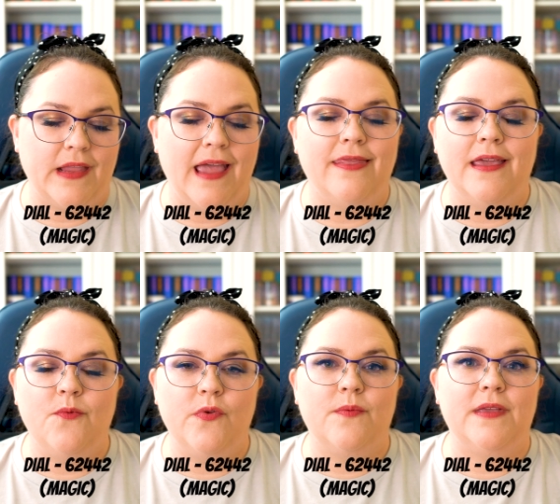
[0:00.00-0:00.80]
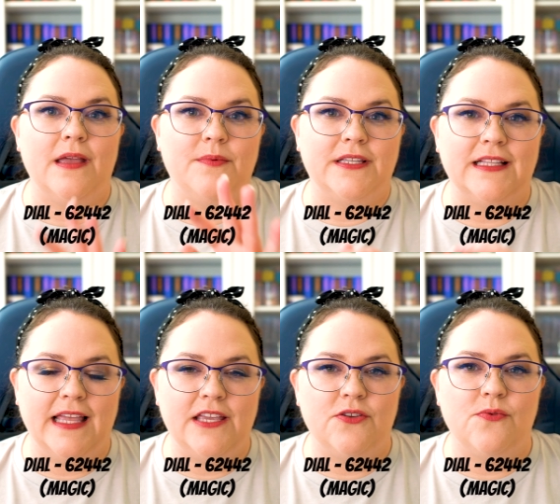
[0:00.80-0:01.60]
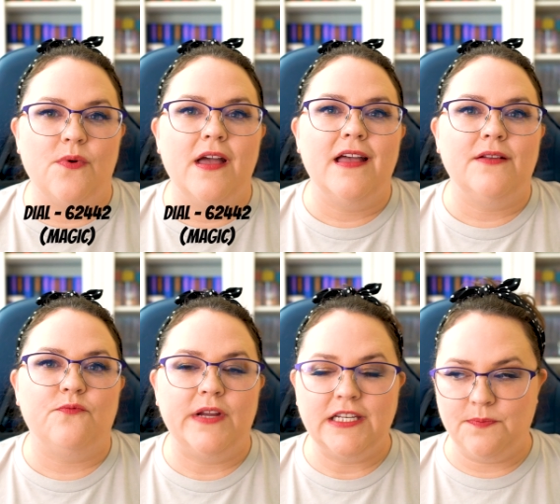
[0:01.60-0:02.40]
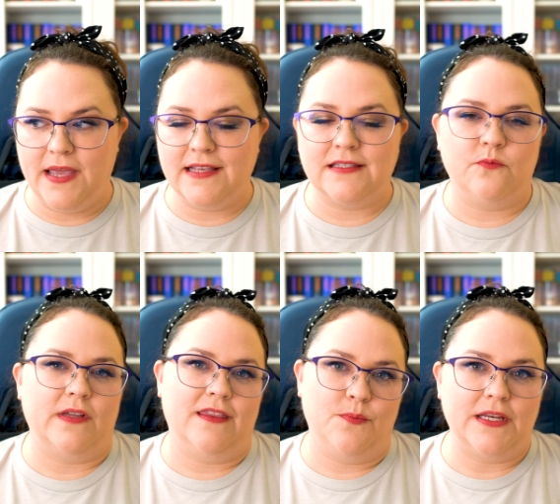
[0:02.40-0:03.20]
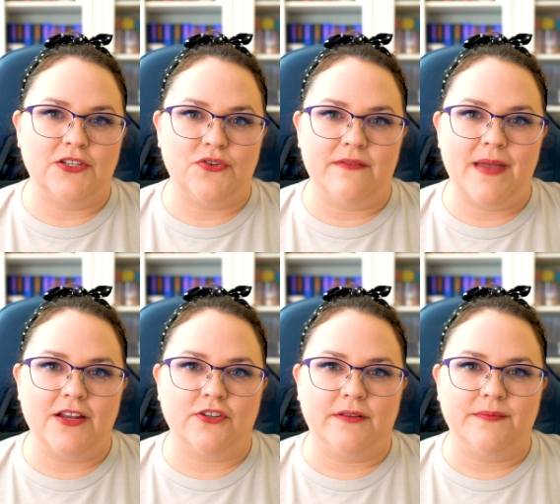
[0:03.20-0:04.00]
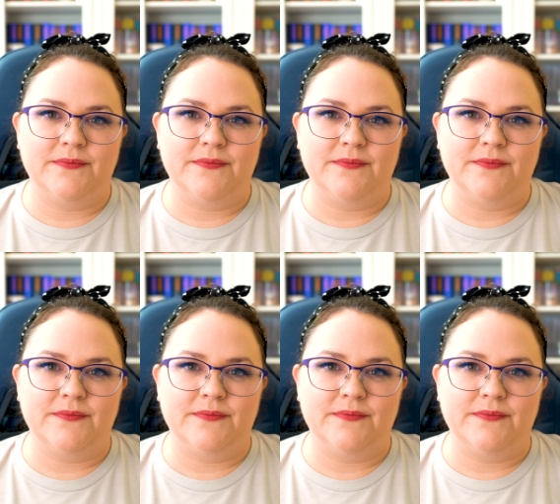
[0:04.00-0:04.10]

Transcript: and they will be able to let you reach base with the Ministry of Magic.